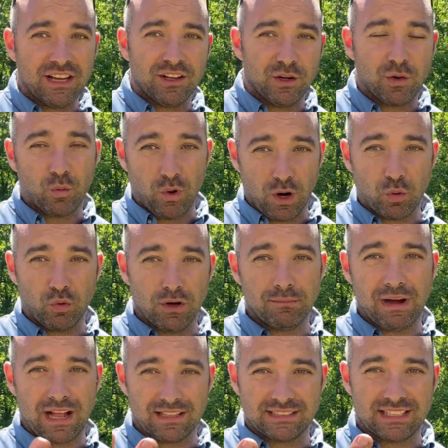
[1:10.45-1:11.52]
you can walk 1
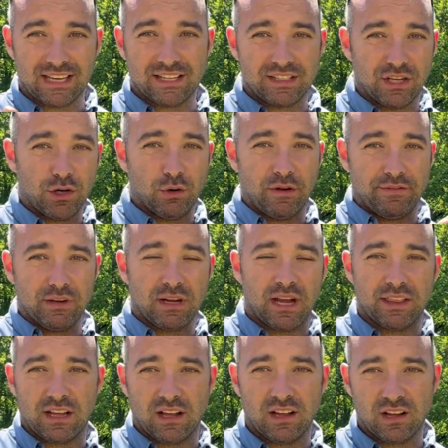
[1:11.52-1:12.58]
mile instead of 2 if you
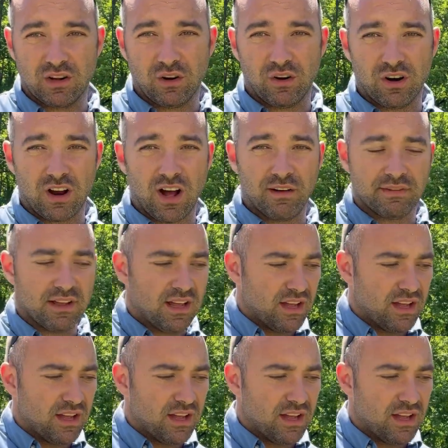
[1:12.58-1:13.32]
got the guard off,